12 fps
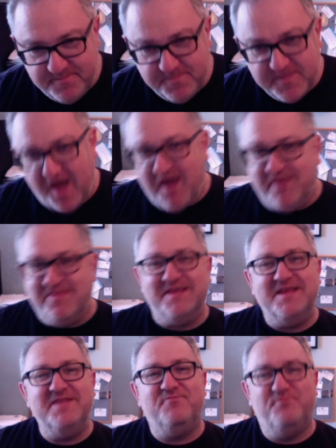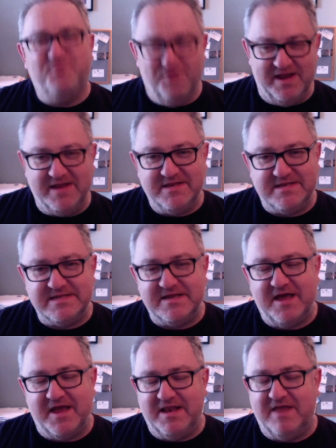I think it's brilliant.
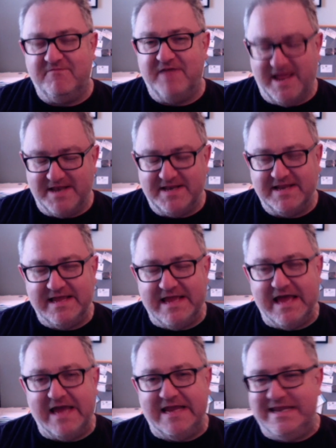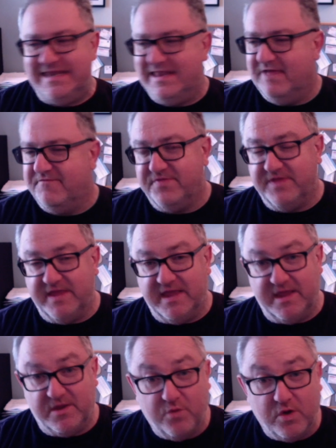I love handling it. I love the
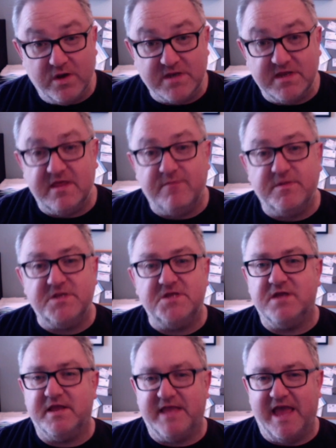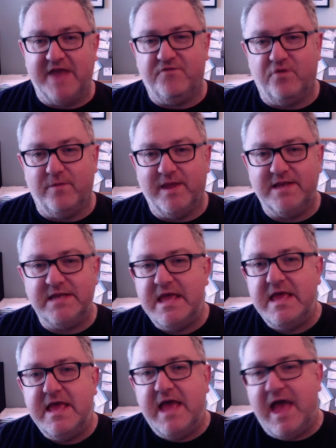quality of the images I get from it.
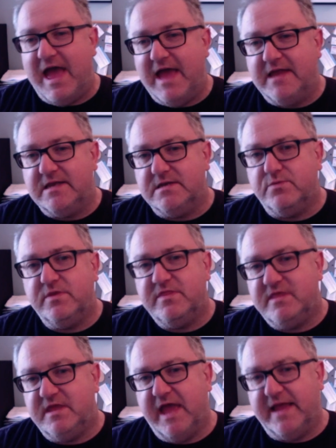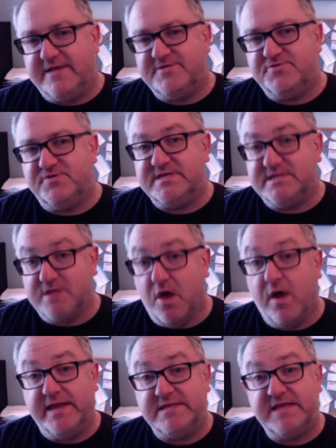And with the extra
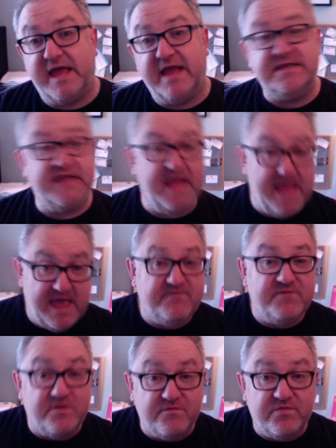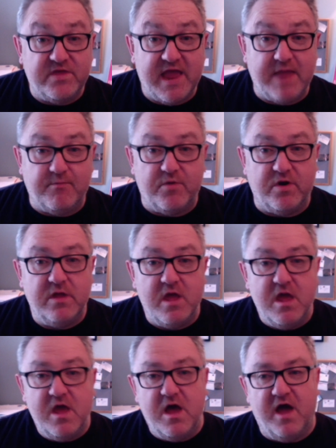size and heft of the camera,
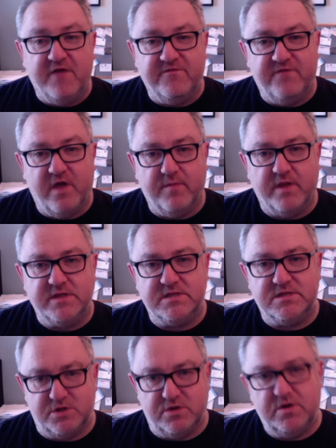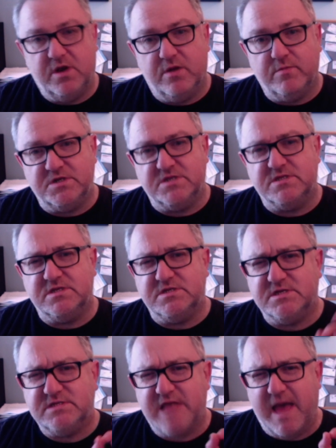I find my studio images are
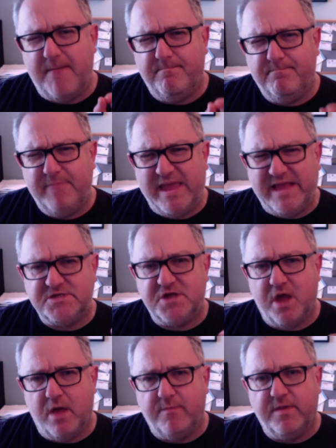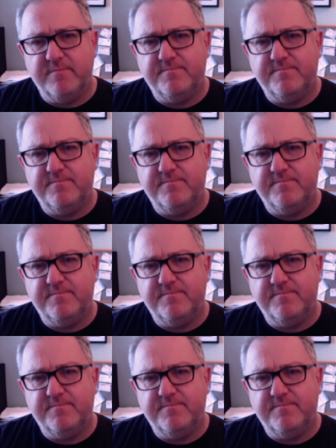just that bit sharper.